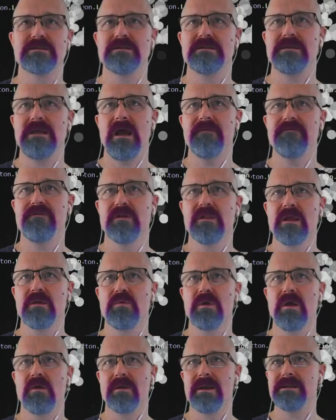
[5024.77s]
Yeah, I feel like
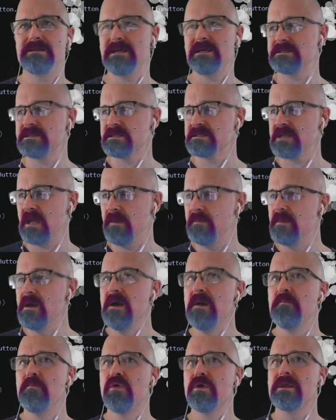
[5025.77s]
we already tested this. I'm
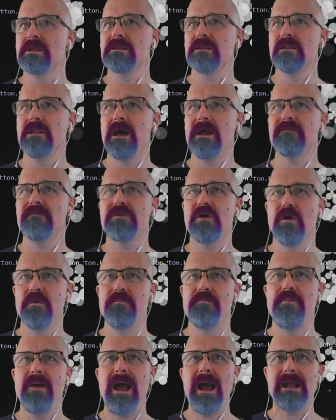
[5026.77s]
putting the line of
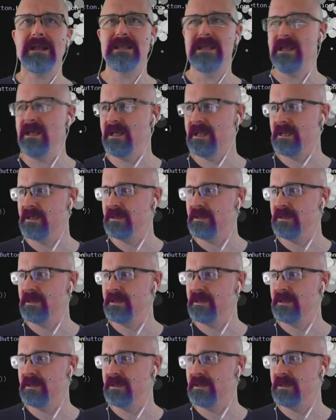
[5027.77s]
code back in.